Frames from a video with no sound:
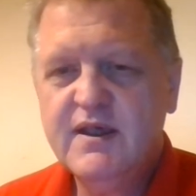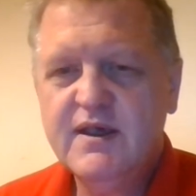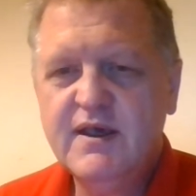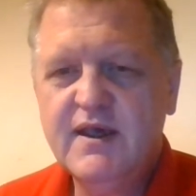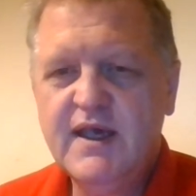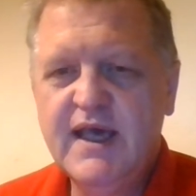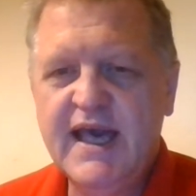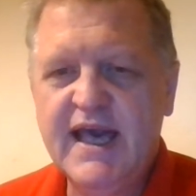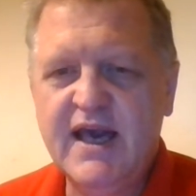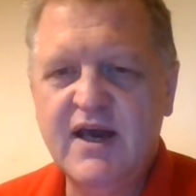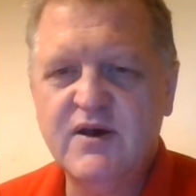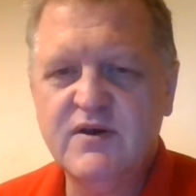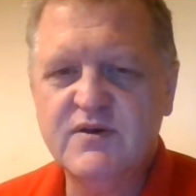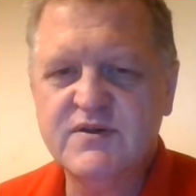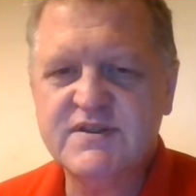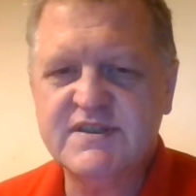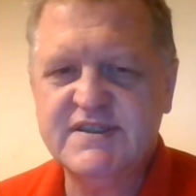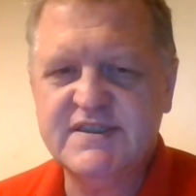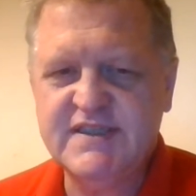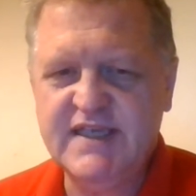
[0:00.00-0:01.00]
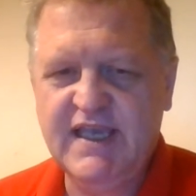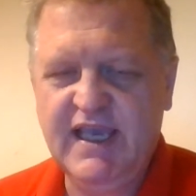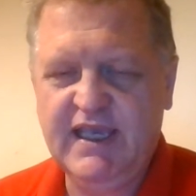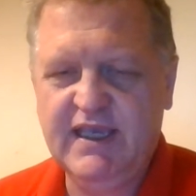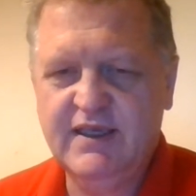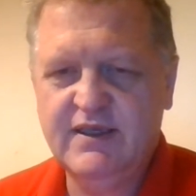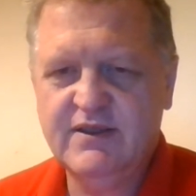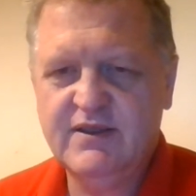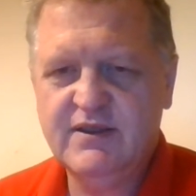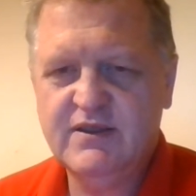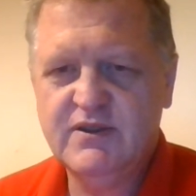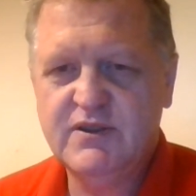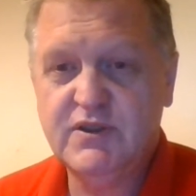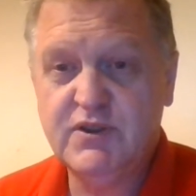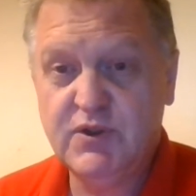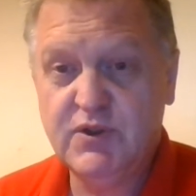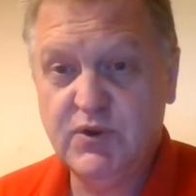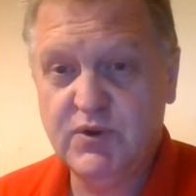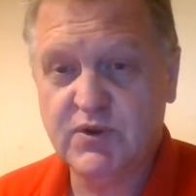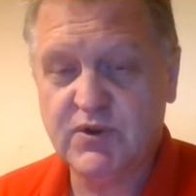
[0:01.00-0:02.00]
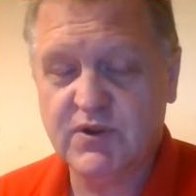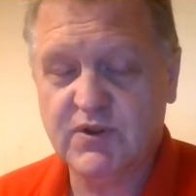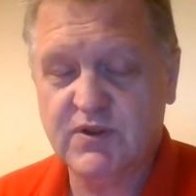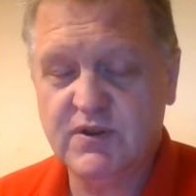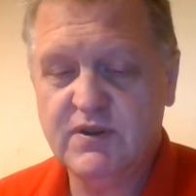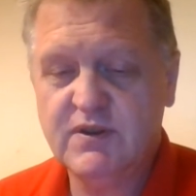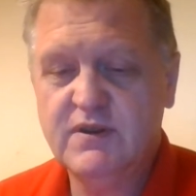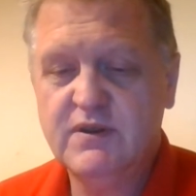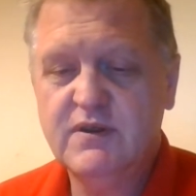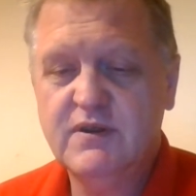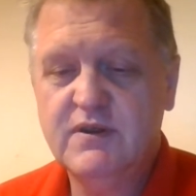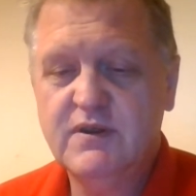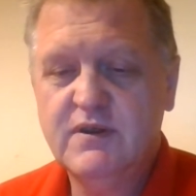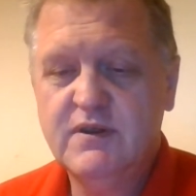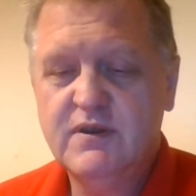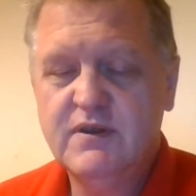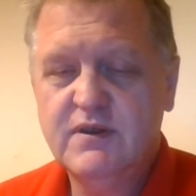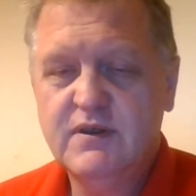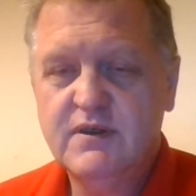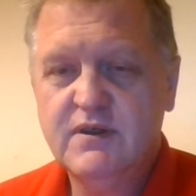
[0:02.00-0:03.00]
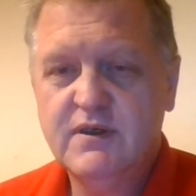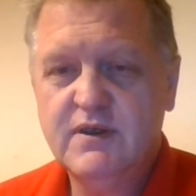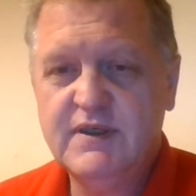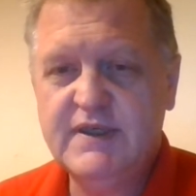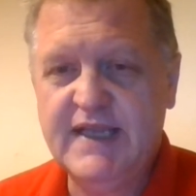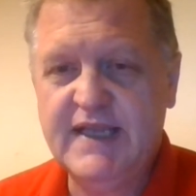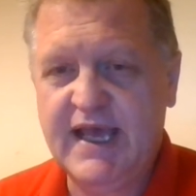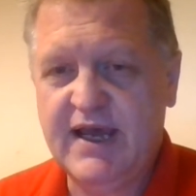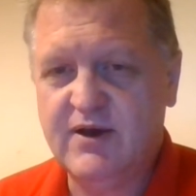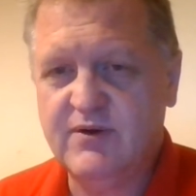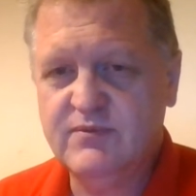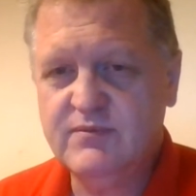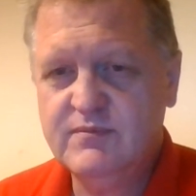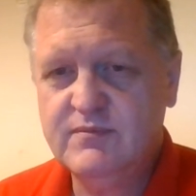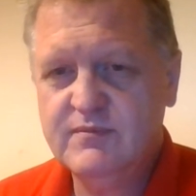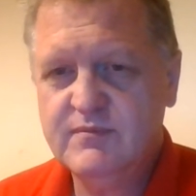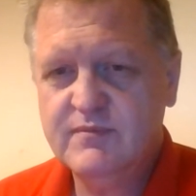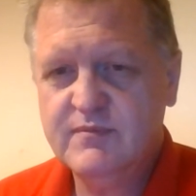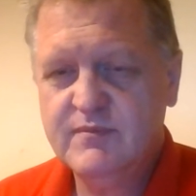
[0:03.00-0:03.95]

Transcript: House is a neuter noun.